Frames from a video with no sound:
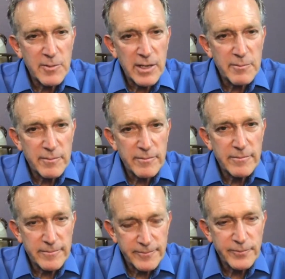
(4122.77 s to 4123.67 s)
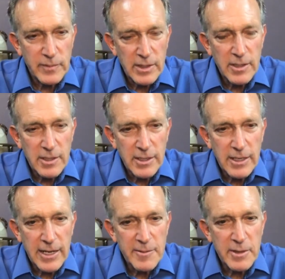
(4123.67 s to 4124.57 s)
well, I'm
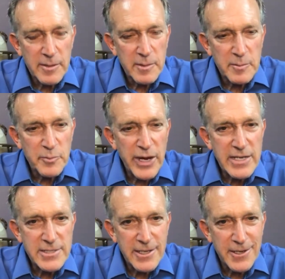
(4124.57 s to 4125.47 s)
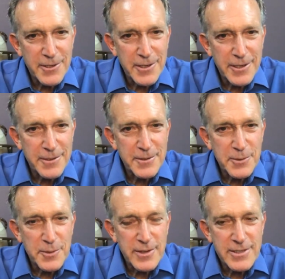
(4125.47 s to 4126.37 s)
I'm, impressed that you're uh,
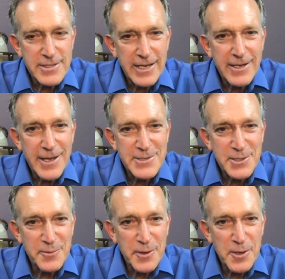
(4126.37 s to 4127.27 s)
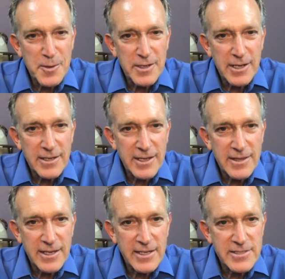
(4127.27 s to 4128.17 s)
doing this eight nights in a row, and I, I,
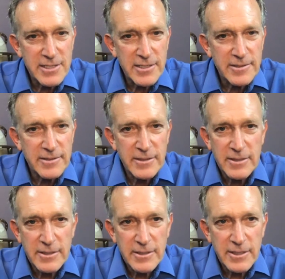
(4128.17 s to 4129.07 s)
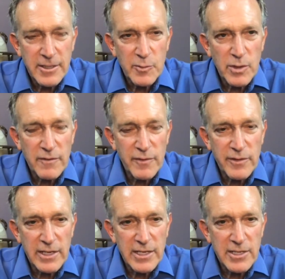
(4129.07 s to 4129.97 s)
think it's a you know wonderful
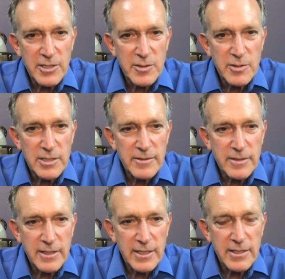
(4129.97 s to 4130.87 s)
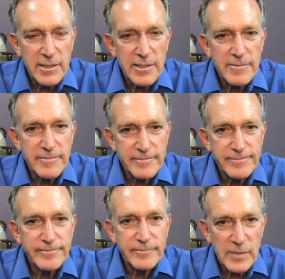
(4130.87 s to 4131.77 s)
thing to do, and and um,
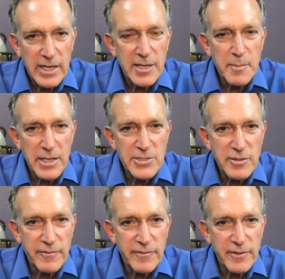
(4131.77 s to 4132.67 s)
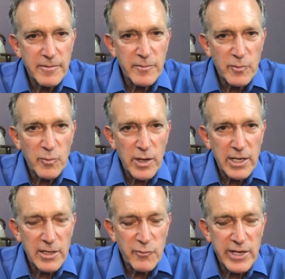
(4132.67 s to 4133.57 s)
I commend you for
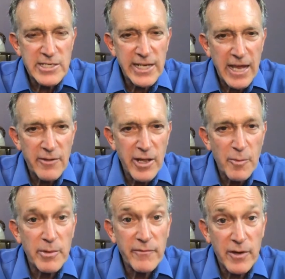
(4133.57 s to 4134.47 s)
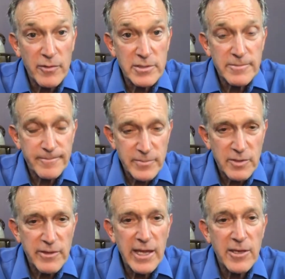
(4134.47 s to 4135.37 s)
wanting reaching out and helping folks. So
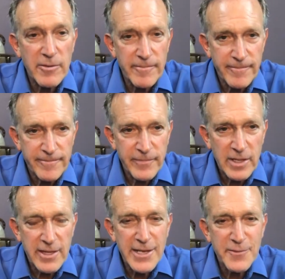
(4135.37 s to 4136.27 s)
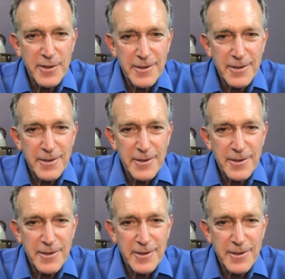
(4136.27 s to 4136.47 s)
thank you, and thanks for